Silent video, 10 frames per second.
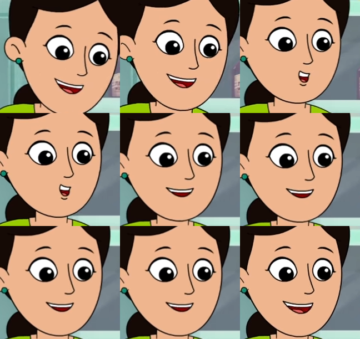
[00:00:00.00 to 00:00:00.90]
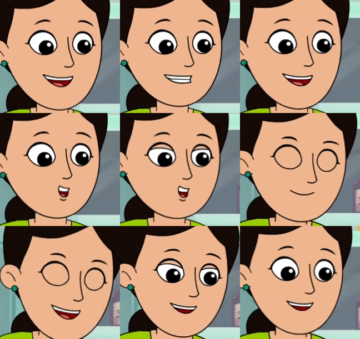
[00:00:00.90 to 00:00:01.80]
Kids, if that
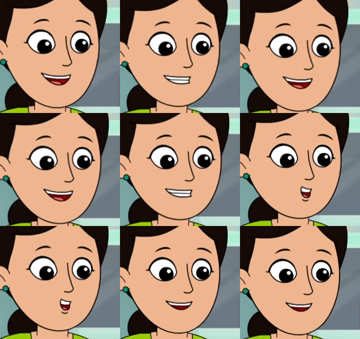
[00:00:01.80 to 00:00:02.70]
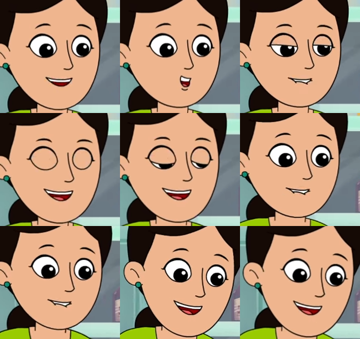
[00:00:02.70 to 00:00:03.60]
is what you want, then
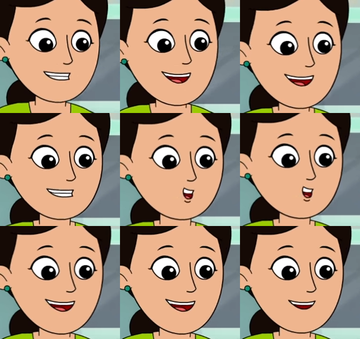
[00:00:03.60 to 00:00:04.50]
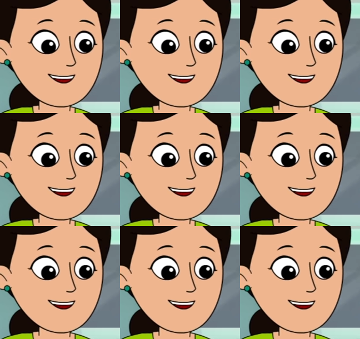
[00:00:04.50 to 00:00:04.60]
that's how it will be.